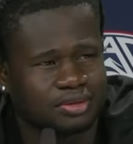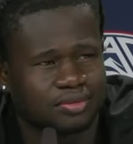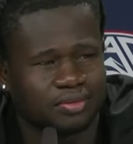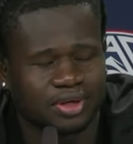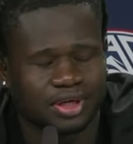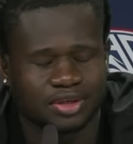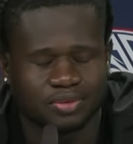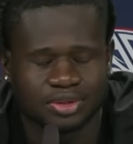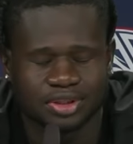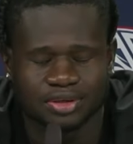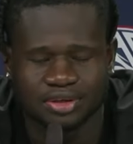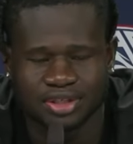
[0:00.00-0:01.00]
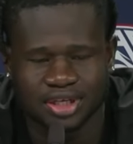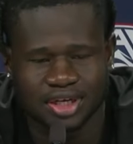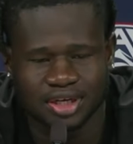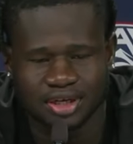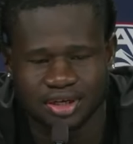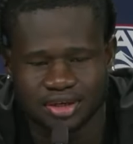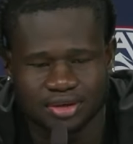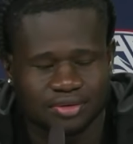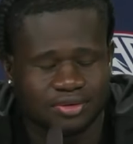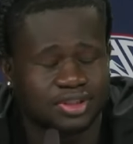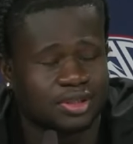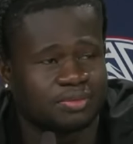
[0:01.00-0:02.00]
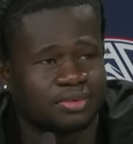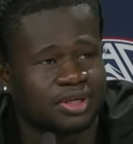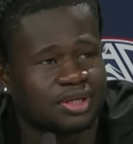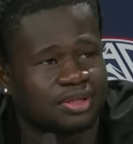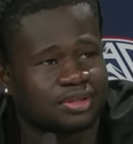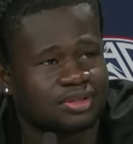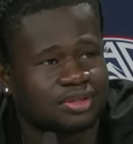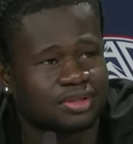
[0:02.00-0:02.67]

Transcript: whether it was Gonzaga or somewhere else.